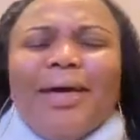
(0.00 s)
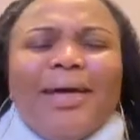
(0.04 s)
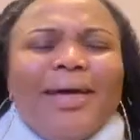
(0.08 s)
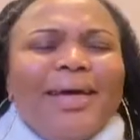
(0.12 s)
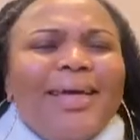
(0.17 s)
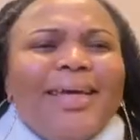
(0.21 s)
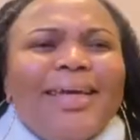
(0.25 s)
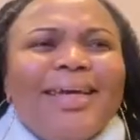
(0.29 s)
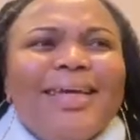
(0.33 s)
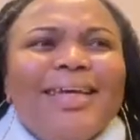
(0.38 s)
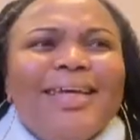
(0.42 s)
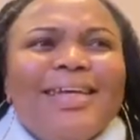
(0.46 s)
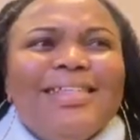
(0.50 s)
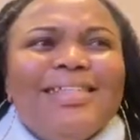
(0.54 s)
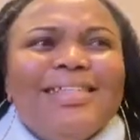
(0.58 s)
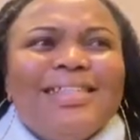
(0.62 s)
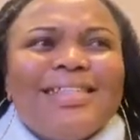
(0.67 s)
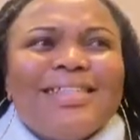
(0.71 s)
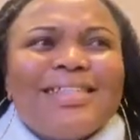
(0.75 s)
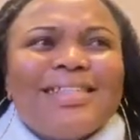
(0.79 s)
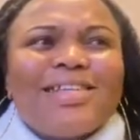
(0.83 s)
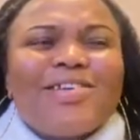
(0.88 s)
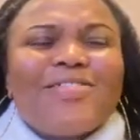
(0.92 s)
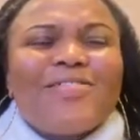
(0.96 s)

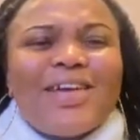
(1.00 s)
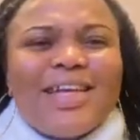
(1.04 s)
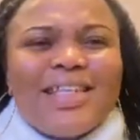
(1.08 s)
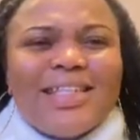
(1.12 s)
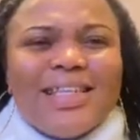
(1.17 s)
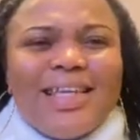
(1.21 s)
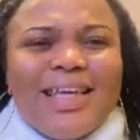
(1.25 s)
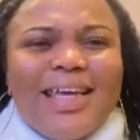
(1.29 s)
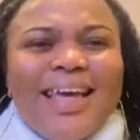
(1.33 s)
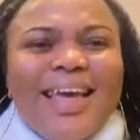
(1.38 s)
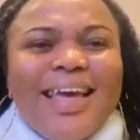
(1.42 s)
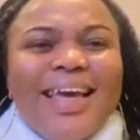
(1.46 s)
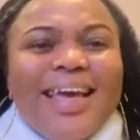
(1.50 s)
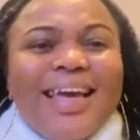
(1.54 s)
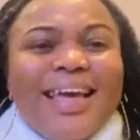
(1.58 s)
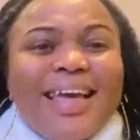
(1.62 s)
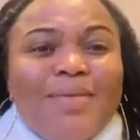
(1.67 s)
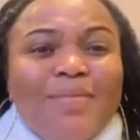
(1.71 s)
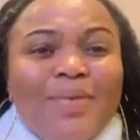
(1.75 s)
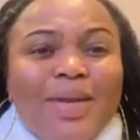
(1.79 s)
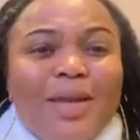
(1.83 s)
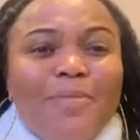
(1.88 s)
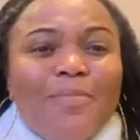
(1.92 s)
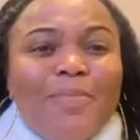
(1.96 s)
He's crazy.
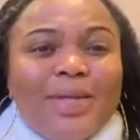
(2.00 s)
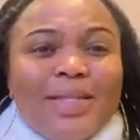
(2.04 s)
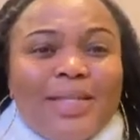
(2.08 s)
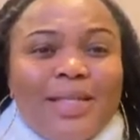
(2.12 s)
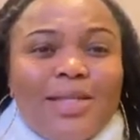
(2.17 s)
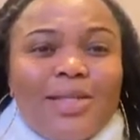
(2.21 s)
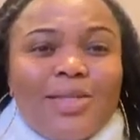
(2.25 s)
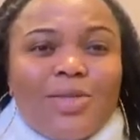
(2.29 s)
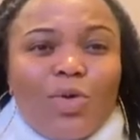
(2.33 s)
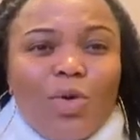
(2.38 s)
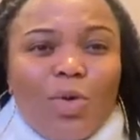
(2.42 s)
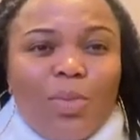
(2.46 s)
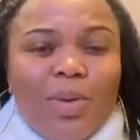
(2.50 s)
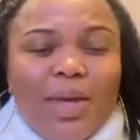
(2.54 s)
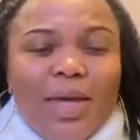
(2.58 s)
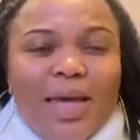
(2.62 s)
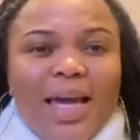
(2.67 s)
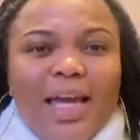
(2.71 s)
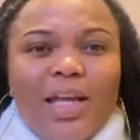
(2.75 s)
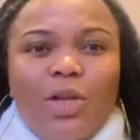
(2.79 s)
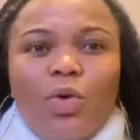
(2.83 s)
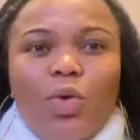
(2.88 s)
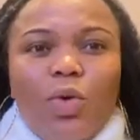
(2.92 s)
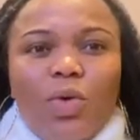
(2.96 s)
Immediately the person saw me. I
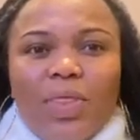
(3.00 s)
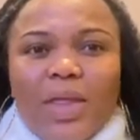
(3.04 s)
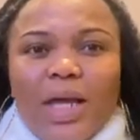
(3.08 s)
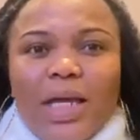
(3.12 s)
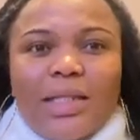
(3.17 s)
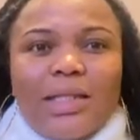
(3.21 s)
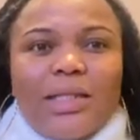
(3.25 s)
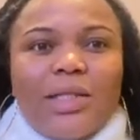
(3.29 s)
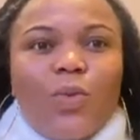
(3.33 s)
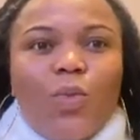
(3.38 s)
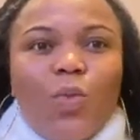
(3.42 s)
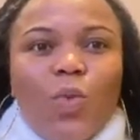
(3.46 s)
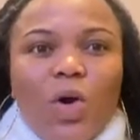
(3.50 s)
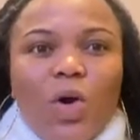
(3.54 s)
know that the work